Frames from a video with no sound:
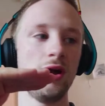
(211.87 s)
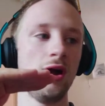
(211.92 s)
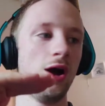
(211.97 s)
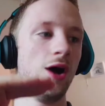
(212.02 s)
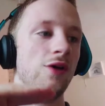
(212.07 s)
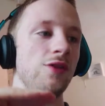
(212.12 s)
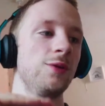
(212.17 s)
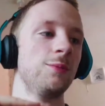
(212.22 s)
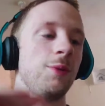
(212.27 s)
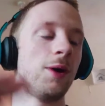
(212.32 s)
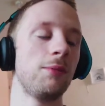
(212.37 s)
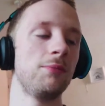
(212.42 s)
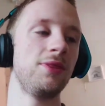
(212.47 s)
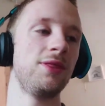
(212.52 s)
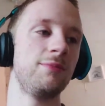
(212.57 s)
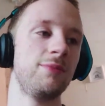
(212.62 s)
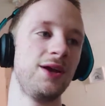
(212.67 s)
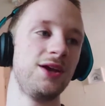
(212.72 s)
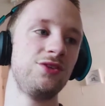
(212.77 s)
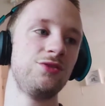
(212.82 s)
on the bottom of
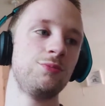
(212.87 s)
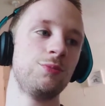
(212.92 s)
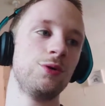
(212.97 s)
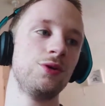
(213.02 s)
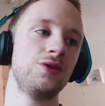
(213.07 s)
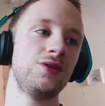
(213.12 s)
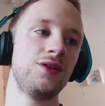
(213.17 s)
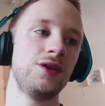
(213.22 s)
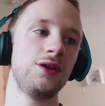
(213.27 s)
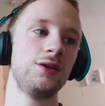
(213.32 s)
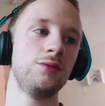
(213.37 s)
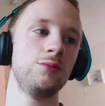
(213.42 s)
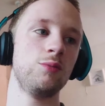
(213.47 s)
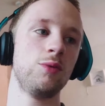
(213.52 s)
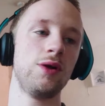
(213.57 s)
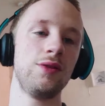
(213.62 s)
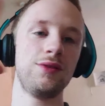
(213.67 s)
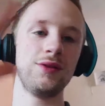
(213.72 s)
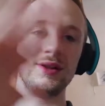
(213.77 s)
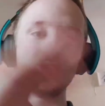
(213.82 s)
the baseboard than
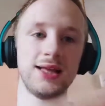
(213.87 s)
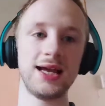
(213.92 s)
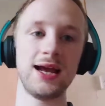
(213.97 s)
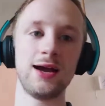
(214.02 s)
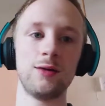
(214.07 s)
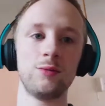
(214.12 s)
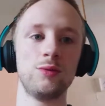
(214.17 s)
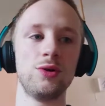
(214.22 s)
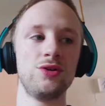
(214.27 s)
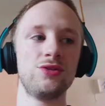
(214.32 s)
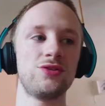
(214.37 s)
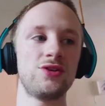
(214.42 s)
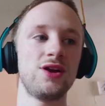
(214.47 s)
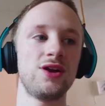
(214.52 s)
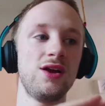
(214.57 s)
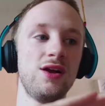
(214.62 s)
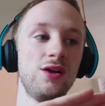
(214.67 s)
what the layout was.